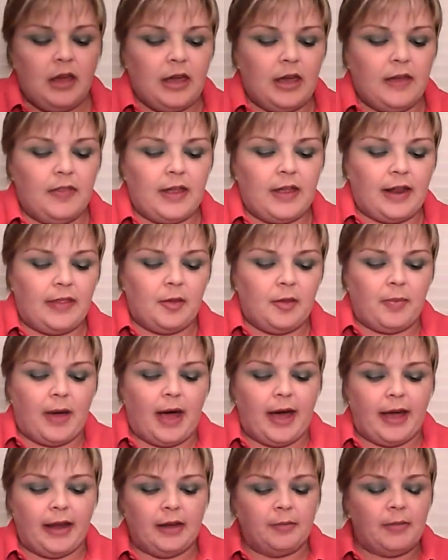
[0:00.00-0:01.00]
And then on the
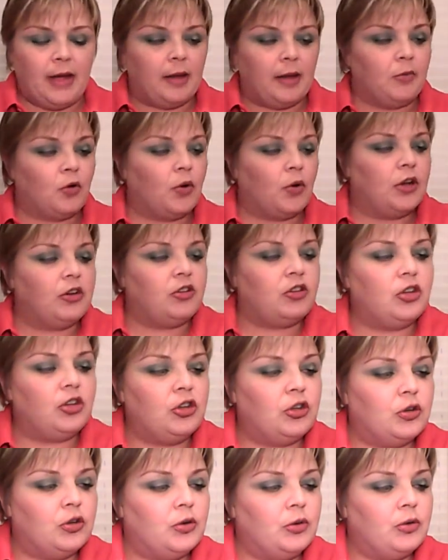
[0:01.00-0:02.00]
bottom, I'm going to
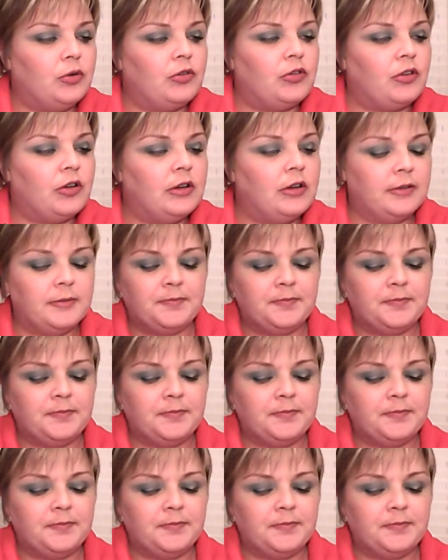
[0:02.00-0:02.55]
use